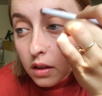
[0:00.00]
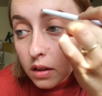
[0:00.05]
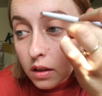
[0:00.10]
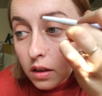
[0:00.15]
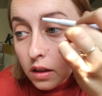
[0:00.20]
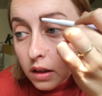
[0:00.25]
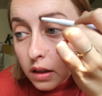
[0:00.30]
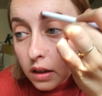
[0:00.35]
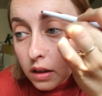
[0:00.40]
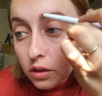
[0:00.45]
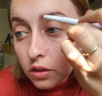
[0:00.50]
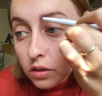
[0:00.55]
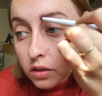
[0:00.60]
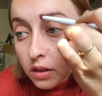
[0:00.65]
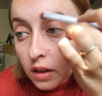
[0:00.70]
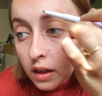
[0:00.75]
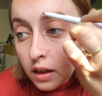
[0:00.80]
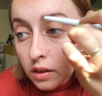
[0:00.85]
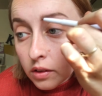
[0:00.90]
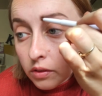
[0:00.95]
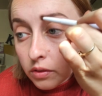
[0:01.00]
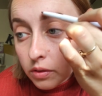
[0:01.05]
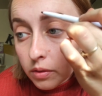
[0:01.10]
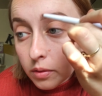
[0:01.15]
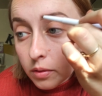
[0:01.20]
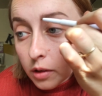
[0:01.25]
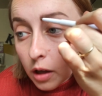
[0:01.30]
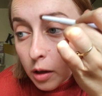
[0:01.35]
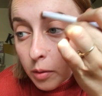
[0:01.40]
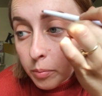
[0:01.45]
Like I just kind of
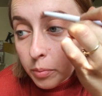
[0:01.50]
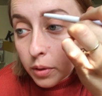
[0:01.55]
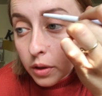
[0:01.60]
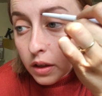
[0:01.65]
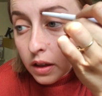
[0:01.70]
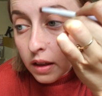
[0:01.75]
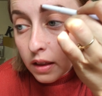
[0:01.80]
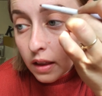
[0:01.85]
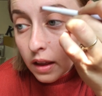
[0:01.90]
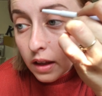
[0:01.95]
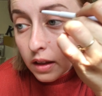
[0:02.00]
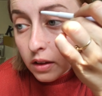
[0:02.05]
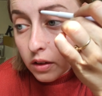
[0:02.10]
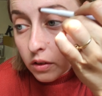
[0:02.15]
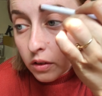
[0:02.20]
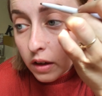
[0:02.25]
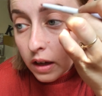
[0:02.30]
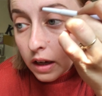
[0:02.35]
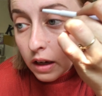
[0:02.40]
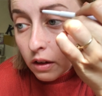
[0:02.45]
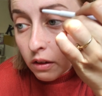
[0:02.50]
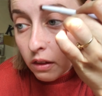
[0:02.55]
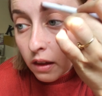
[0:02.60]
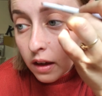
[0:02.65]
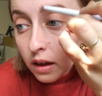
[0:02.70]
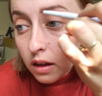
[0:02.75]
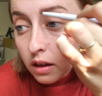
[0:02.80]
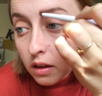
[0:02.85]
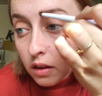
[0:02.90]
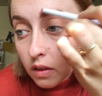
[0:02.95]
put in like little hair
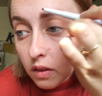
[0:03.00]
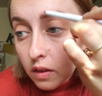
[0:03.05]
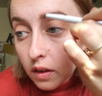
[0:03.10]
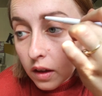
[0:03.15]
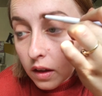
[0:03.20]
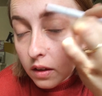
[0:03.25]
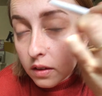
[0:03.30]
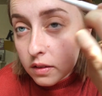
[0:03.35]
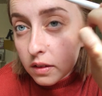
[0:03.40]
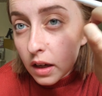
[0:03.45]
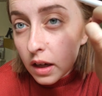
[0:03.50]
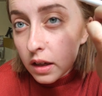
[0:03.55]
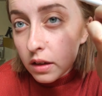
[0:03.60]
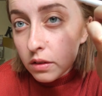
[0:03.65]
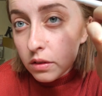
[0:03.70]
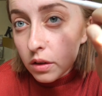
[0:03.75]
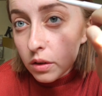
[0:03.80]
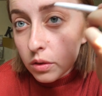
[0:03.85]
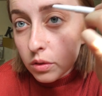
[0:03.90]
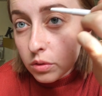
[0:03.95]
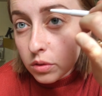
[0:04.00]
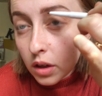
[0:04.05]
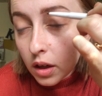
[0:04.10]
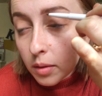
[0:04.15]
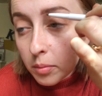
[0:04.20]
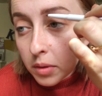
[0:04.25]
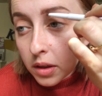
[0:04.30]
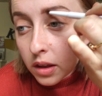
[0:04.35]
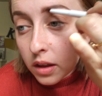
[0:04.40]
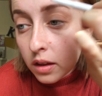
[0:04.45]
like things. I don't know who taught
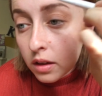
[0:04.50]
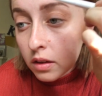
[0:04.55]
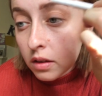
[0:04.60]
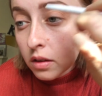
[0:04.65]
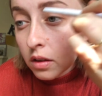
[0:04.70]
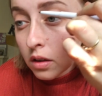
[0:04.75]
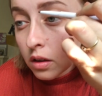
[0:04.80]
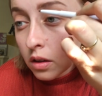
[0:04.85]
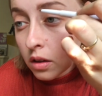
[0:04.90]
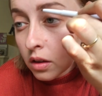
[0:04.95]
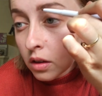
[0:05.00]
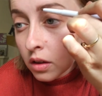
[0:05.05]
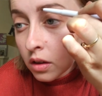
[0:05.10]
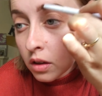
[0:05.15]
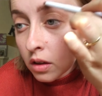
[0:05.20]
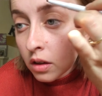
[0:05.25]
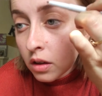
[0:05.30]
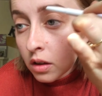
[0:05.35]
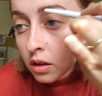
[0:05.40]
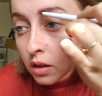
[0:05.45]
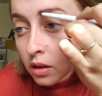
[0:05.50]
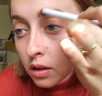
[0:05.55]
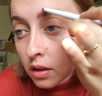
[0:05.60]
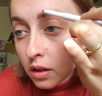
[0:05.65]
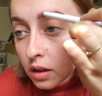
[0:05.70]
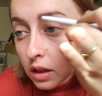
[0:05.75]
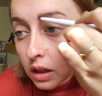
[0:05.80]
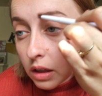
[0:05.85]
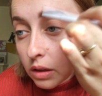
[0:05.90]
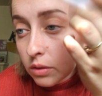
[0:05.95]
me this.
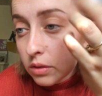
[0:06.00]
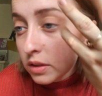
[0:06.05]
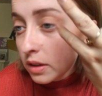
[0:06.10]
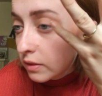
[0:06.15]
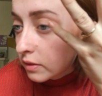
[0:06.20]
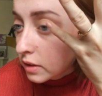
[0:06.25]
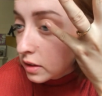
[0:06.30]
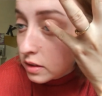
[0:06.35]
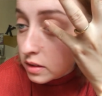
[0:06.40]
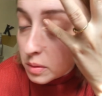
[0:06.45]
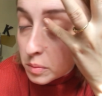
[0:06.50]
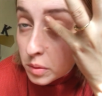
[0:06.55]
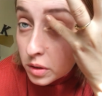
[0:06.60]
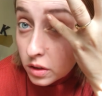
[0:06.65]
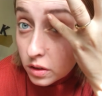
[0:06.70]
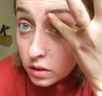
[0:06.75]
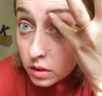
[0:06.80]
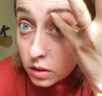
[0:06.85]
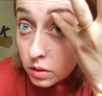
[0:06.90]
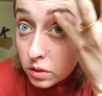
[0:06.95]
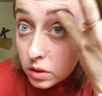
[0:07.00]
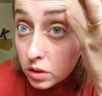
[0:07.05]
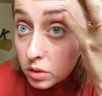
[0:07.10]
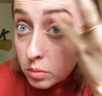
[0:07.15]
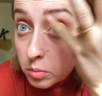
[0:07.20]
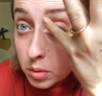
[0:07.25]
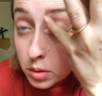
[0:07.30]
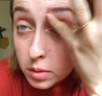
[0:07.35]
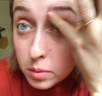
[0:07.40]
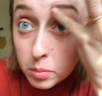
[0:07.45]
It was definitely someone on YouTube,
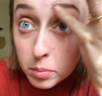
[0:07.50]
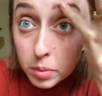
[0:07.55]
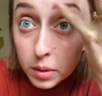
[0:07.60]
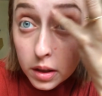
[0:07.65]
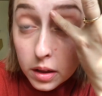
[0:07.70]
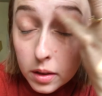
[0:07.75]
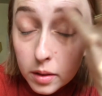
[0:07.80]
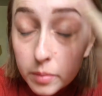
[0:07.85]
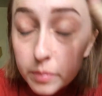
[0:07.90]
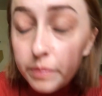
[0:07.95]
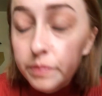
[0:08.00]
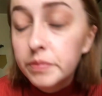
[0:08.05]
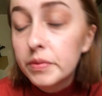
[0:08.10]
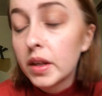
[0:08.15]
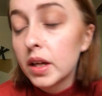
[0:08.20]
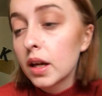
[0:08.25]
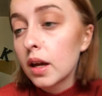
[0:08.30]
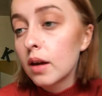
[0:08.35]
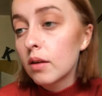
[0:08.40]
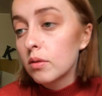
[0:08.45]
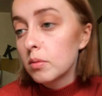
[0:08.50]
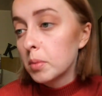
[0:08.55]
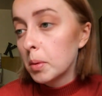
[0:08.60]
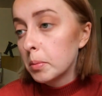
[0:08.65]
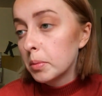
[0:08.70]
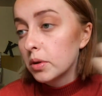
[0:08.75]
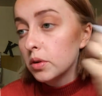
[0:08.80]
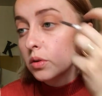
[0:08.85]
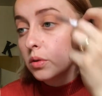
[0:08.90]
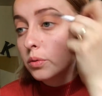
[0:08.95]
but I can't
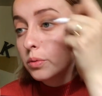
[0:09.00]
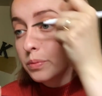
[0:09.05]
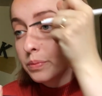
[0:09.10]
remember who.